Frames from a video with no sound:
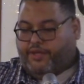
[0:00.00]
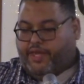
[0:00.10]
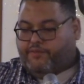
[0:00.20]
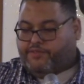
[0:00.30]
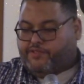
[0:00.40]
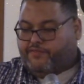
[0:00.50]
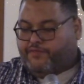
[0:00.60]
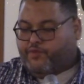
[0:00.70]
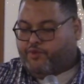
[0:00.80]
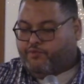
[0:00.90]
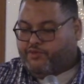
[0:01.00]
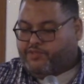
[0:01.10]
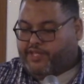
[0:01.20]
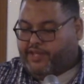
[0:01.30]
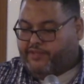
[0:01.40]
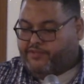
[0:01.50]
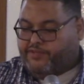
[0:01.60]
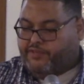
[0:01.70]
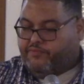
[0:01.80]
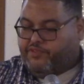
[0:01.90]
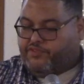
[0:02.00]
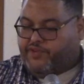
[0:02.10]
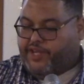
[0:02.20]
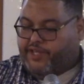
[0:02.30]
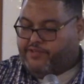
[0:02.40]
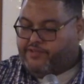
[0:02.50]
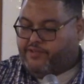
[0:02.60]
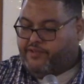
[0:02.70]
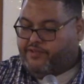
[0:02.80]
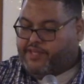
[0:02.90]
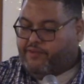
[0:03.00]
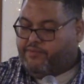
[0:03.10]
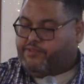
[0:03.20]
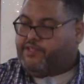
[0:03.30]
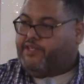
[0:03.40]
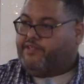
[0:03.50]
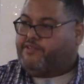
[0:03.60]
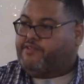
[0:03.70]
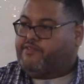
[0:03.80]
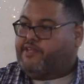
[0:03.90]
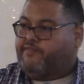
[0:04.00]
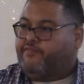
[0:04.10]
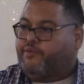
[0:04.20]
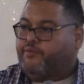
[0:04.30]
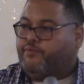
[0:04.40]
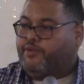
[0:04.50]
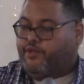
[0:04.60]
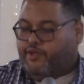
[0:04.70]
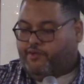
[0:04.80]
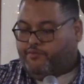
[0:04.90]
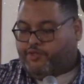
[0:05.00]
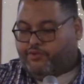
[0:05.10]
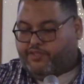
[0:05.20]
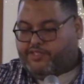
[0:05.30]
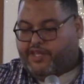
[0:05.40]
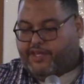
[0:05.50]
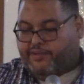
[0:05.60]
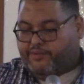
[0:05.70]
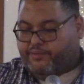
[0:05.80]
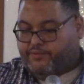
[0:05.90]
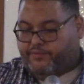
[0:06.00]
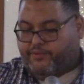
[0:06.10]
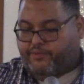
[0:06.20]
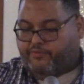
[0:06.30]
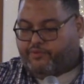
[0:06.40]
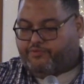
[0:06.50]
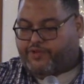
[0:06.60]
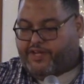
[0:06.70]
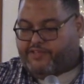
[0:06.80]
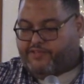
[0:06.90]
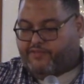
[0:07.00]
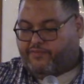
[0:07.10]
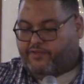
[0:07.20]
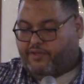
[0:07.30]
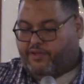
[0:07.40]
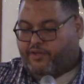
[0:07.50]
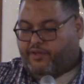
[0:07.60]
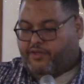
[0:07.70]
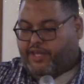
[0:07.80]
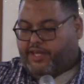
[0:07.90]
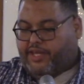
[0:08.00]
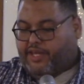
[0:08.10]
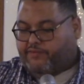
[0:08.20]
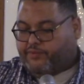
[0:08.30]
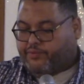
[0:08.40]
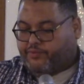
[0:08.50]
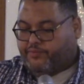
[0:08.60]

It was the former standards and restraints that were seen as sinful, puritanical, repressive, and evil,